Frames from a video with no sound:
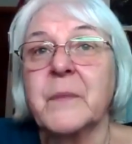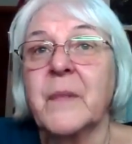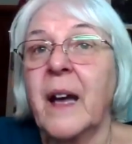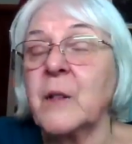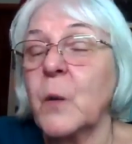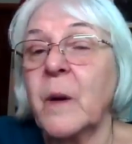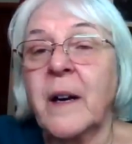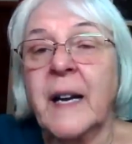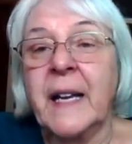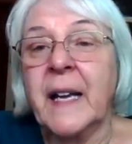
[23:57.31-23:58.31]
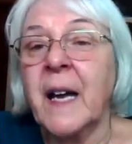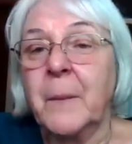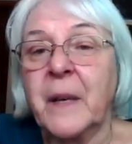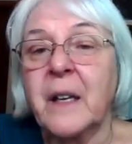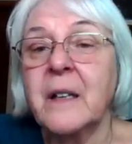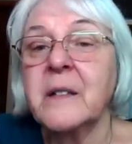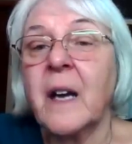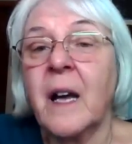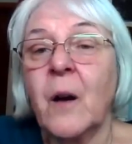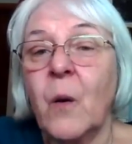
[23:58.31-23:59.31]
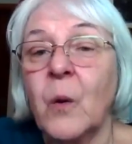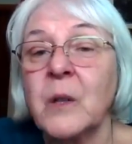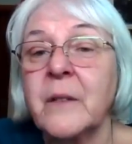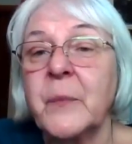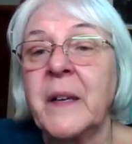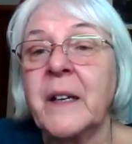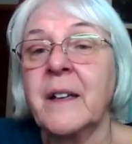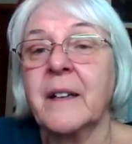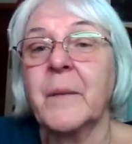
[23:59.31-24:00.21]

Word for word: that's where I am. He's got a hold of me